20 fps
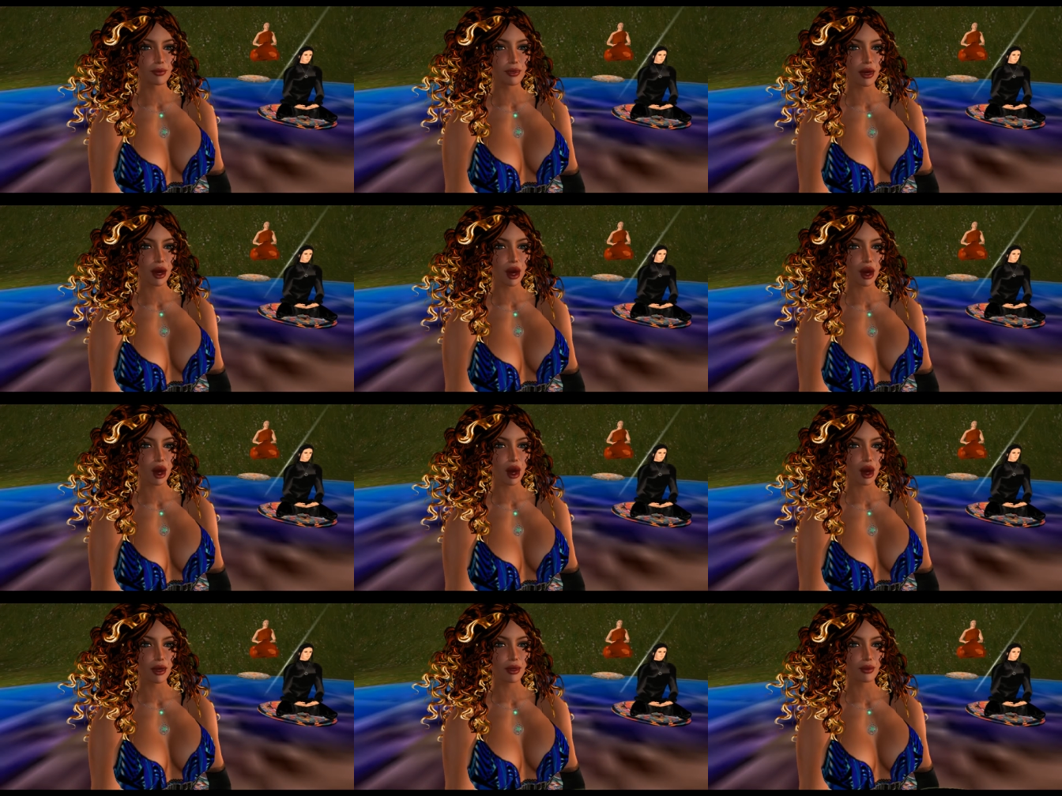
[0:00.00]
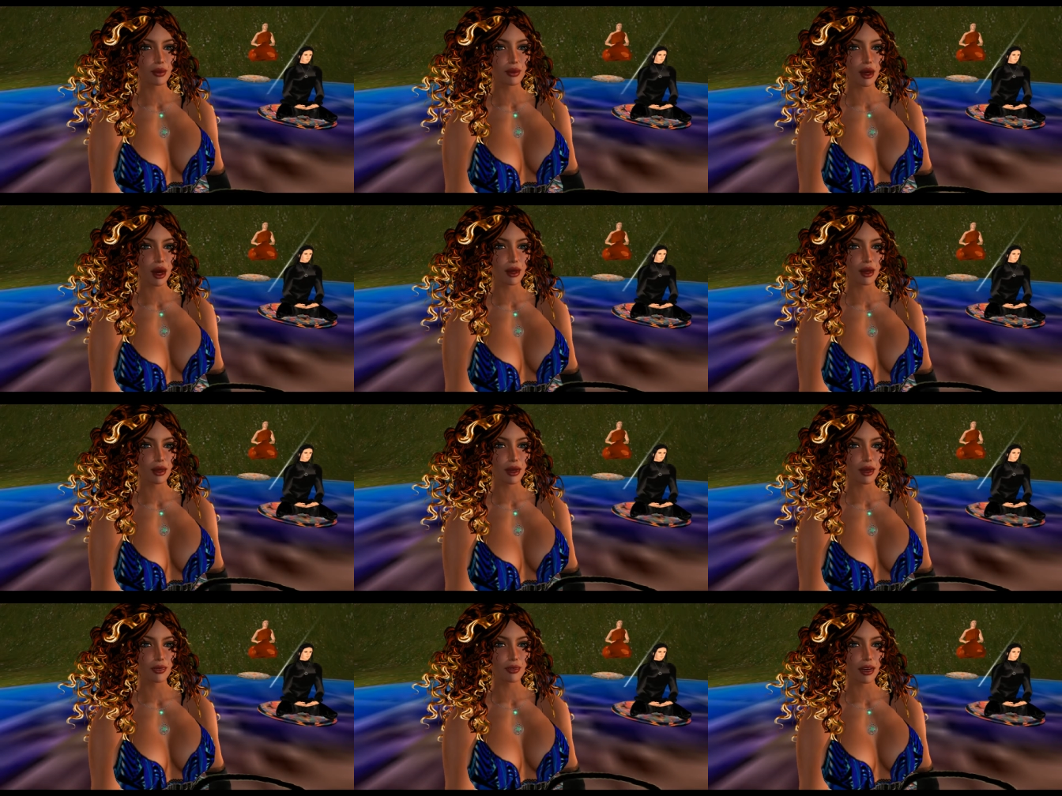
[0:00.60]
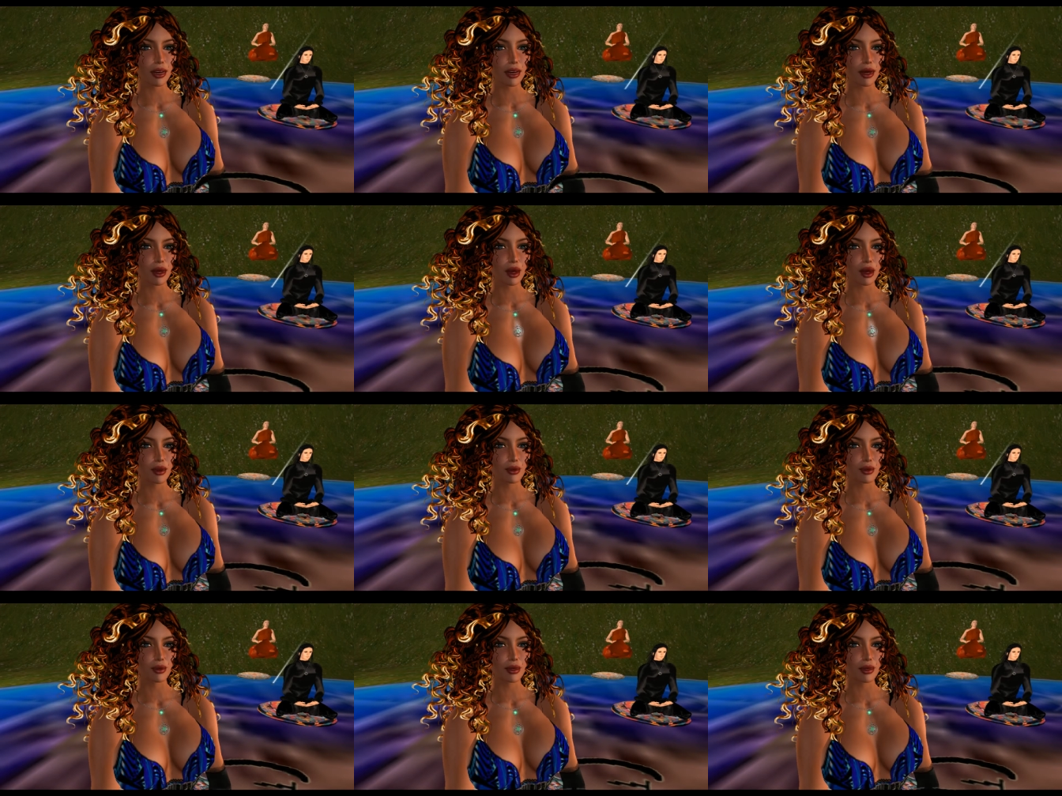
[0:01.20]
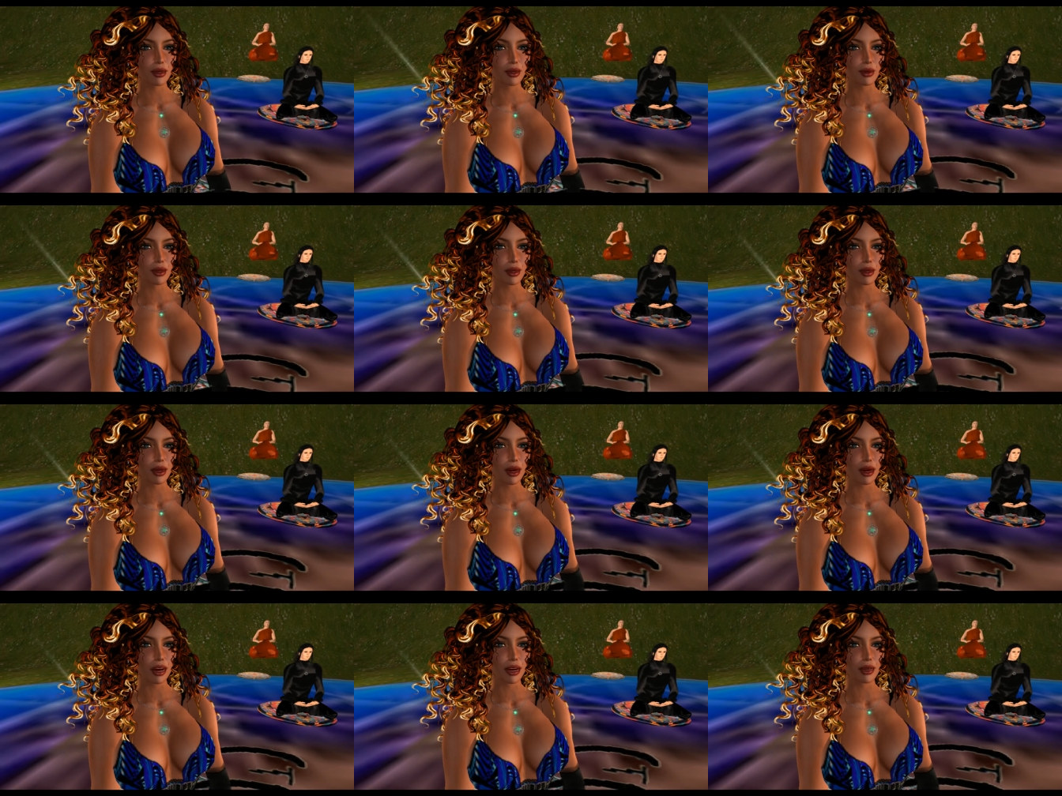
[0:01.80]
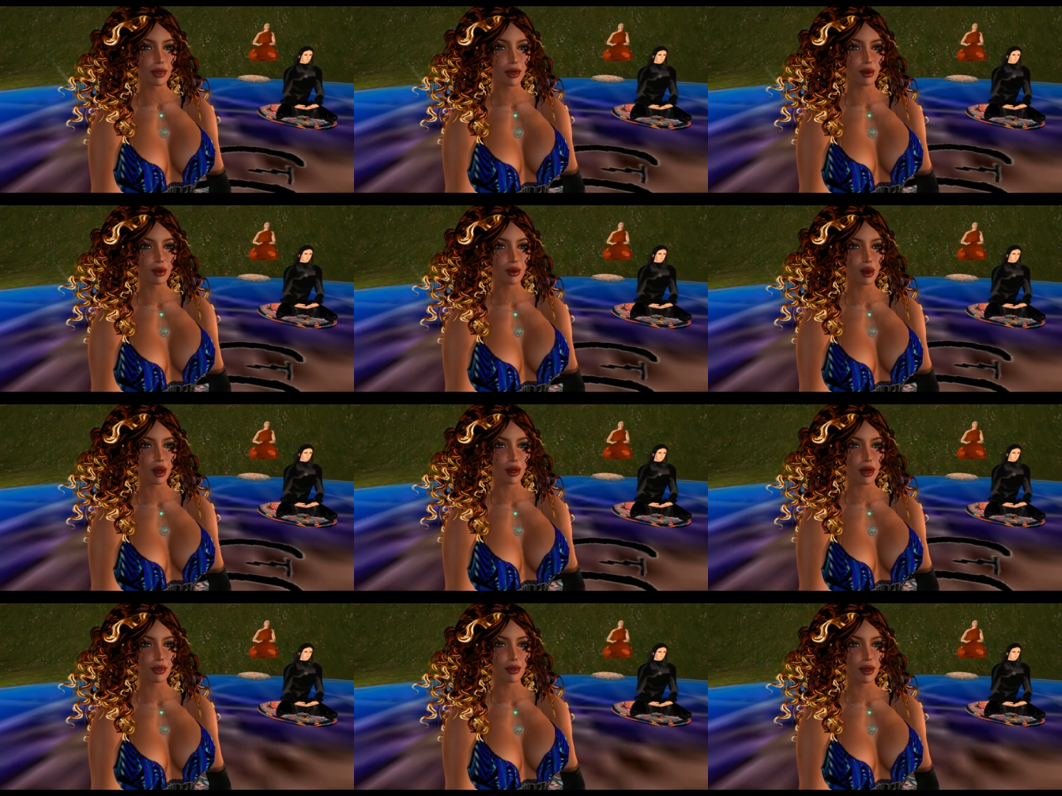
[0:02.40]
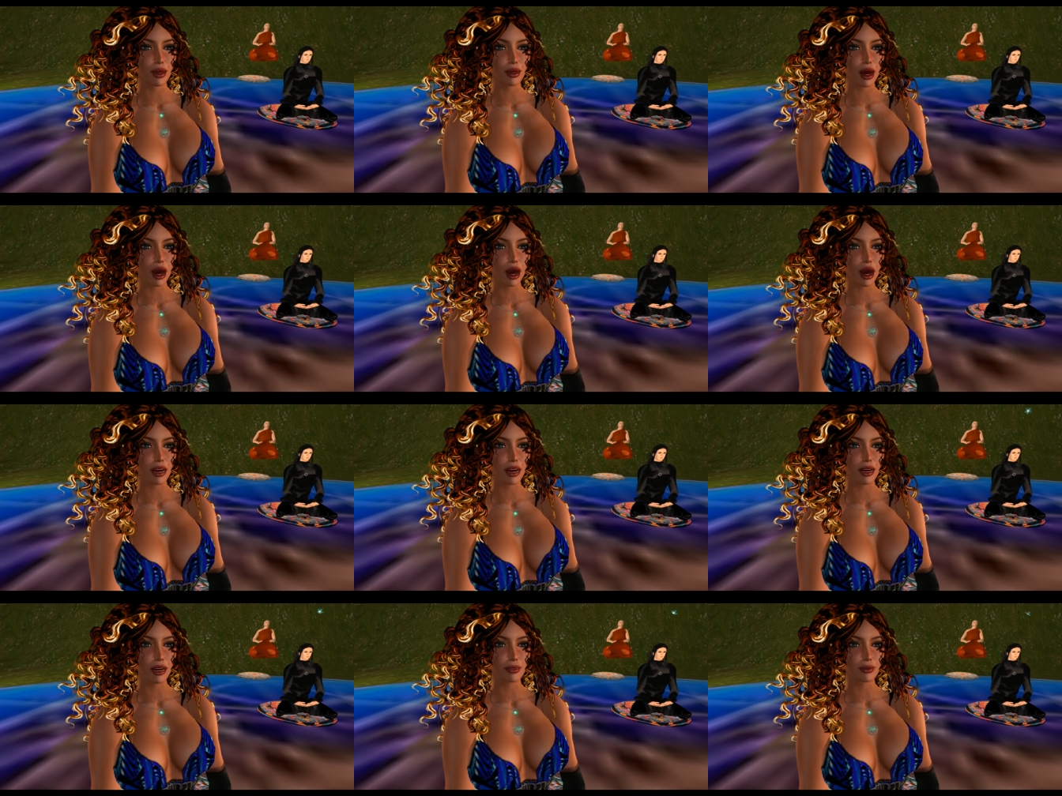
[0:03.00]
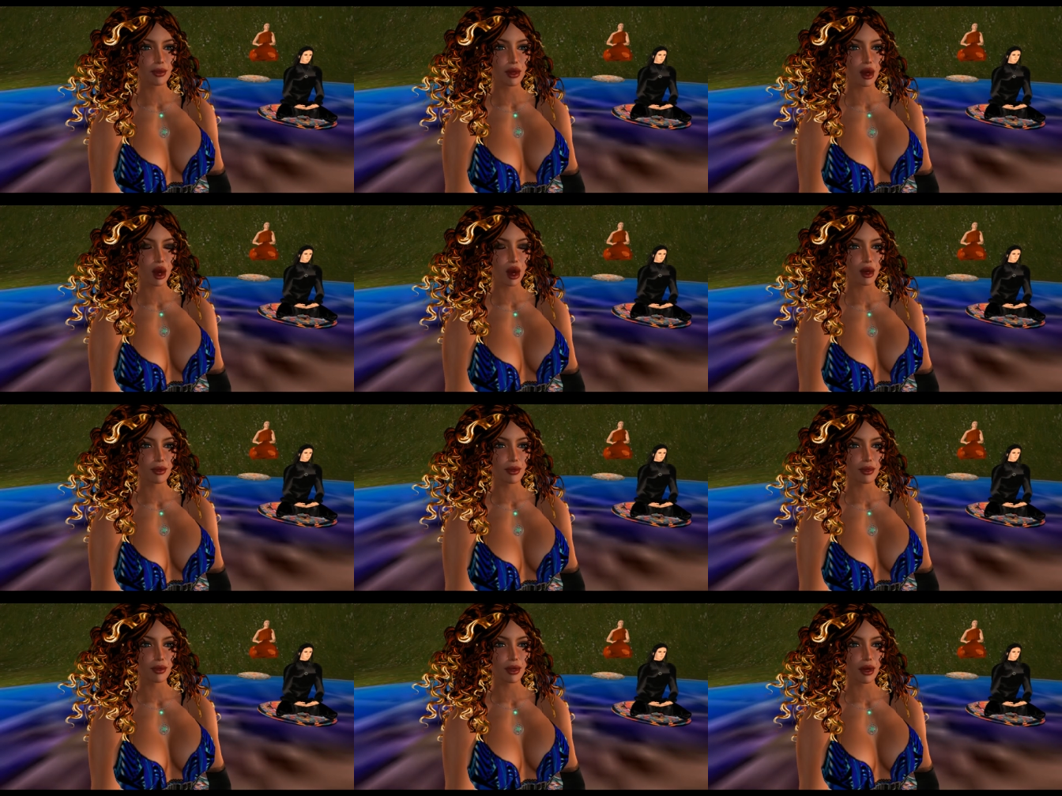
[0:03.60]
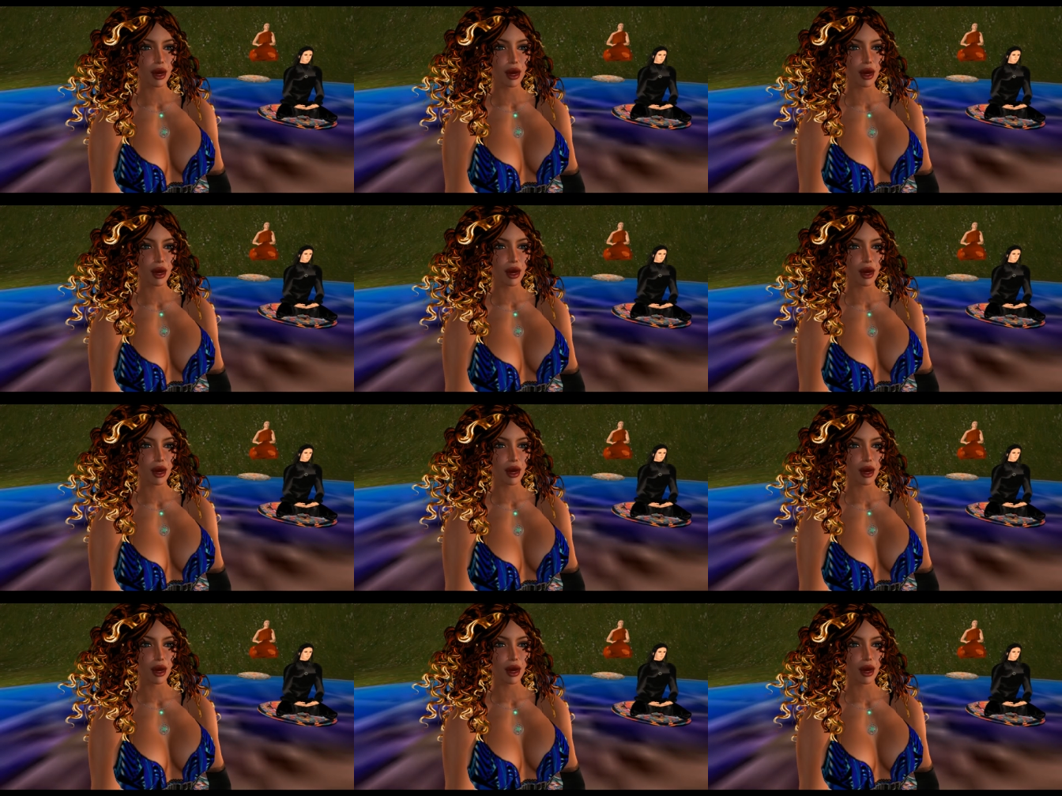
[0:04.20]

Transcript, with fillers: And as it does, be sure to keep what you need